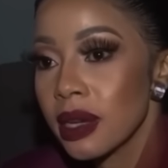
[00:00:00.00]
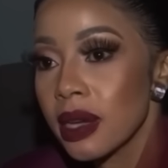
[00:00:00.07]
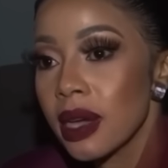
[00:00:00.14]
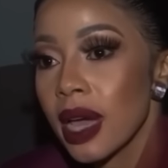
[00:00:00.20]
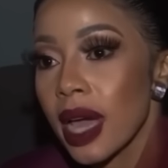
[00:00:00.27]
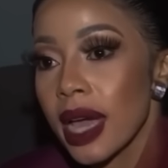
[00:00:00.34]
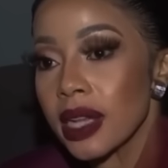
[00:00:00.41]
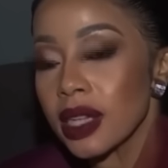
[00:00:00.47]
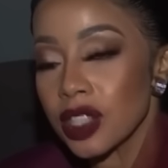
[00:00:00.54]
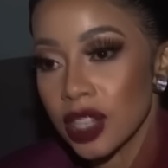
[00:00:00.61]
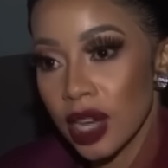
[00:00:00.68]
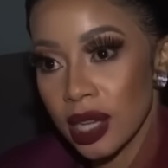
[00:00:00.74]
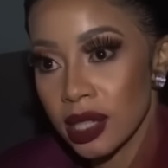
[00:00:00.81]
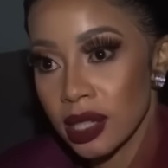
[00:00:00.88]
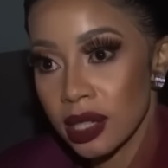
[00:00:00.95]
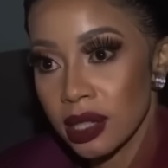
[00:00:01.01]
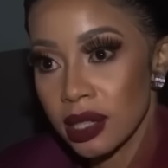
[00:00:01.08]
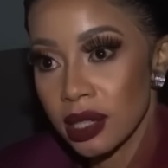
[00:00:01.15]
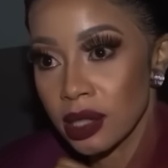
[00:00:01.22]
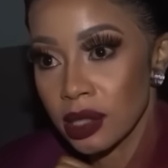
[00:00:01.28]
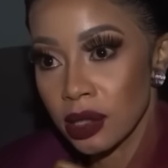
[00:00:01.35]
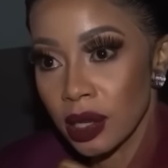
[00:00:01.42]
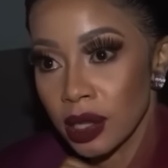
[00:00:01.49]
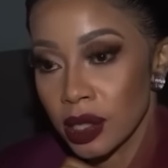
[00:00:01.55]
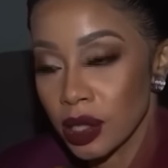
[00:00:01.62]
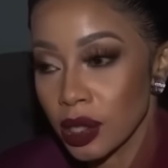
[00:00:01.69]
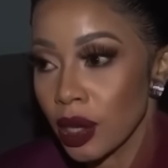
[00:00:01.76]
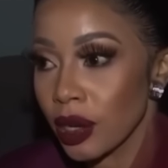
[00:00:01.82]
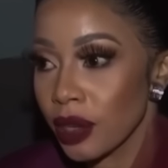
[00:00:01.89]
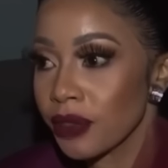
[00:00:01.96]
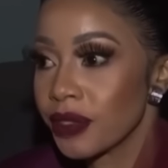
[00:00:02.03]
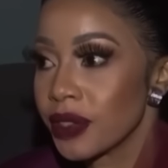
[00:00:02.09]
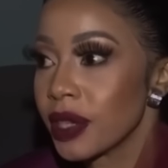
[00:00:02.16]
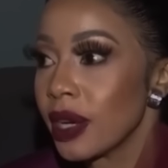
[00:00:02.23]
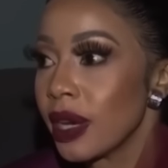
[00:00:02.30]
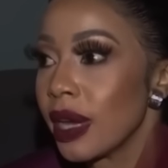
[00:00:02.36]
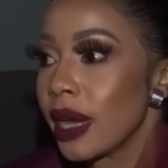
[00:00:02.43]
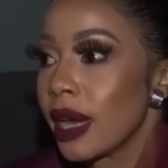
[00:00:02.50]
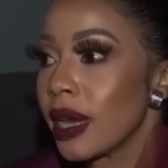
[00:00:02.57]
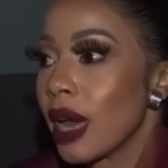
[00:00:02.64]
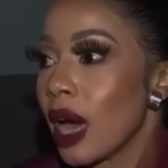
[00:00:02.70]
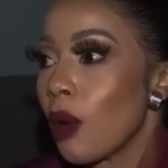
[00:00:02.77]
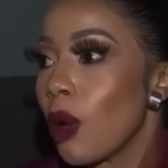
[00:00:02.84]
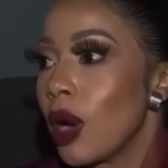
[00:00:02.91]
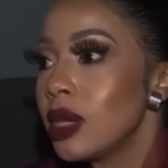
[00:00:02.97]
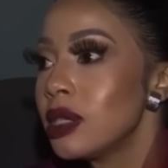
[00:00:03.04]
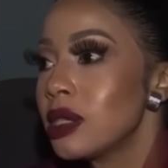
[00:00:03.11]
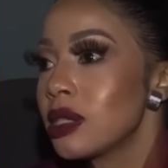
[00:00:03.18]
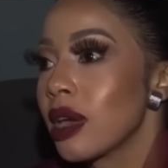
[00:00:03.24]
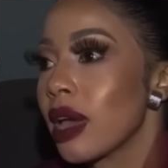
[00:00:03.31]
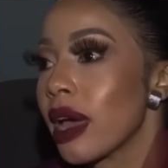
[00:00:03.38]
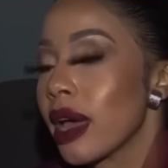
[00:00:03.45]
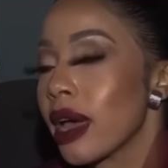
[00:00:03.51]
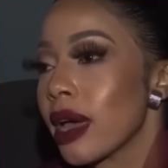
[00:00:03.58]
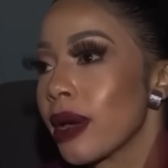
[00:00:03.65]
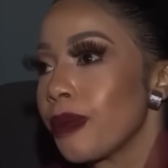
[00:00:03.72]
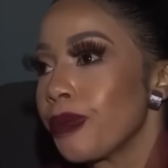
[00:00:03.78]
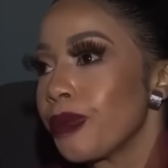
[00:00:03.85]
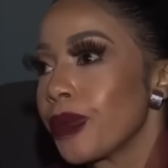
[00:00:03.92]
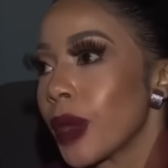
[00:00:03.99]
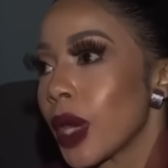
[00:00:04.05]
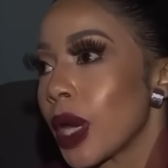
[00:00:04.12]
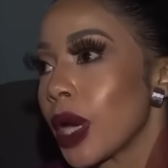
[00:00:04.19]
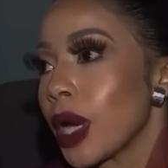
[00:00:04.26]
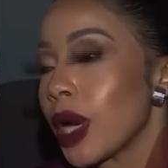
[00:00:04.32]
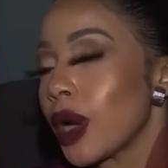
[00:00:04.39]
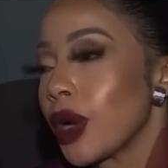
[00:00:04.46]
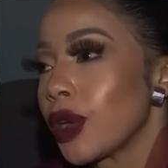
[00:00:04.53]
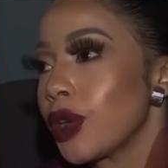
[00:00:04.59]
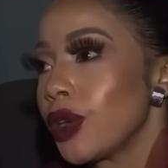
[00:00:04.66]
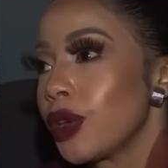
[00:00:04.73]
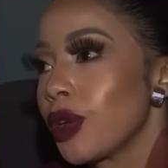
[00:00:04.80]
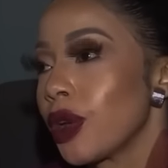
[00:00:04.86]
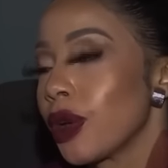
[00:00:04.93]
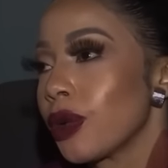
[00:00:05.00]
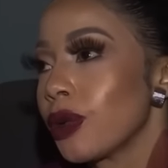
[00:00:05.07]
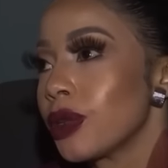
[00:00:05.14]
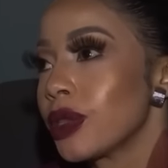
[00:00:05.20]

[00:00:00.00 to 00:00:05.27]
a intention was for her to make money. Do you understand?